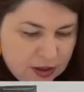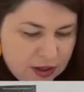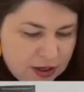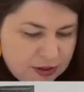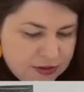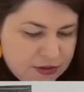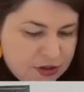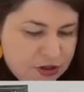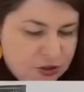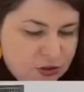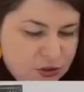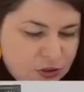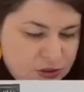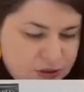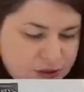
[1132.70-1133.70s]
is to
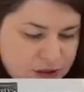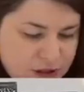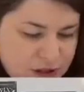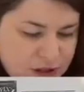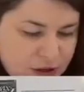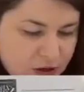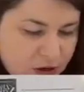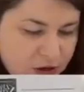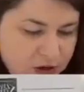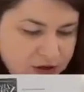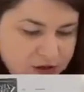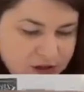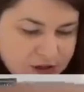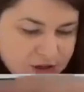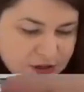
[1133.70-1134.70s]
use the
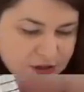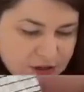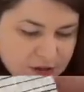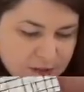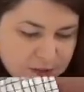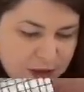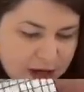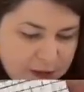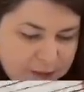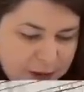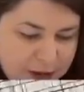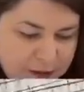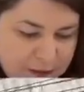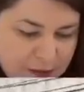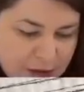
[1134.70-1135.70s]
host paper,
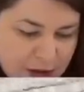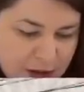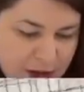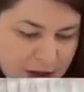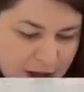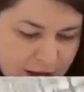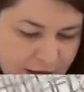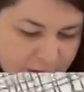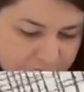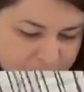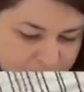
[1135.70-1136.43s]
and I've